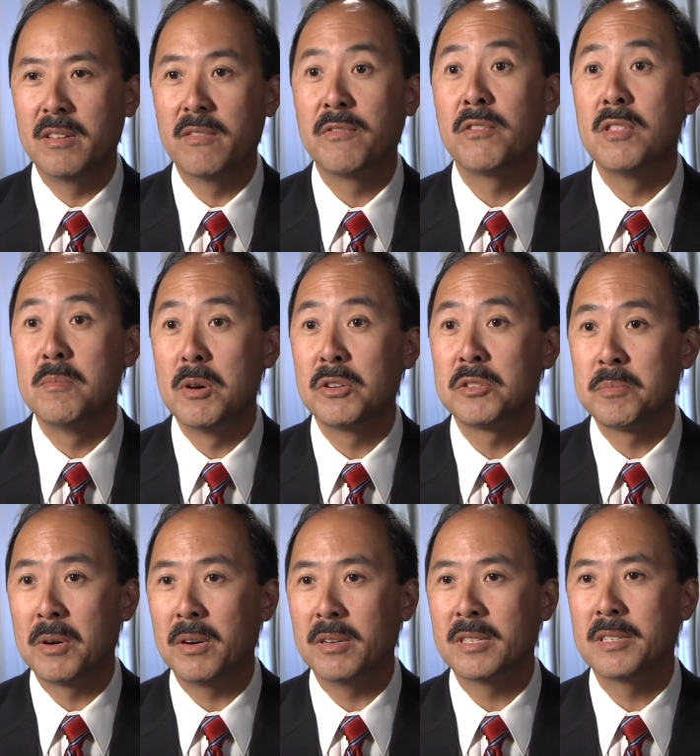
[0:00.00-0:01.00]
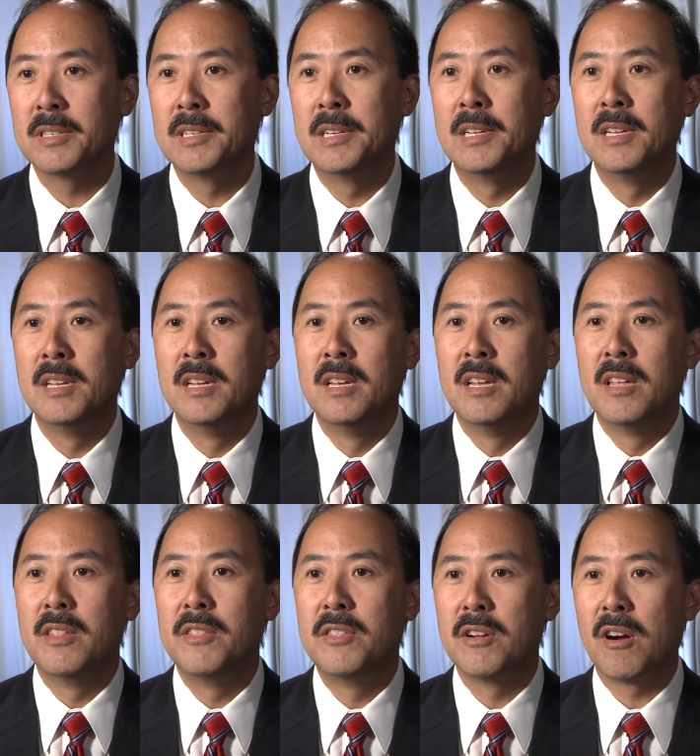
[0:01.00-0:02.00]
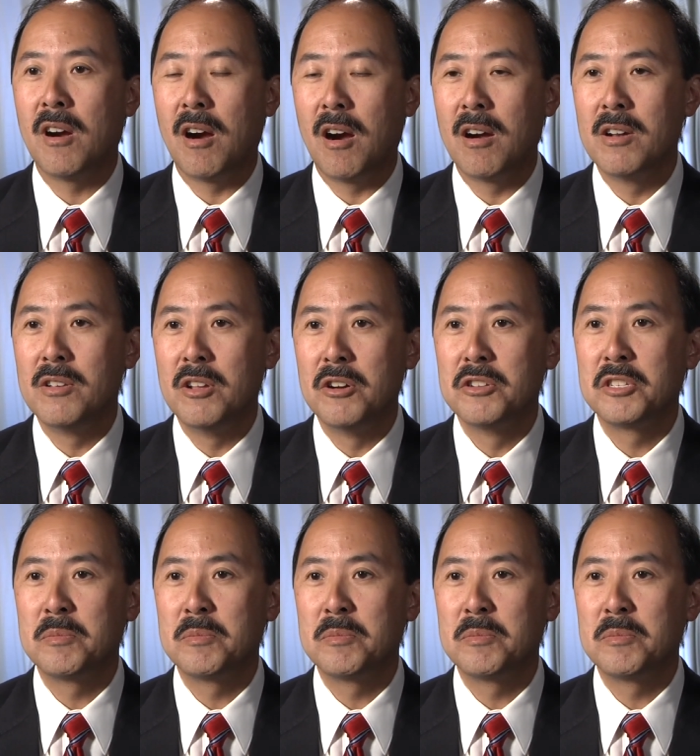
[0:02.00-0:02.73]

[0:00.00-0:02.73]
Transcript: for the most part. There are no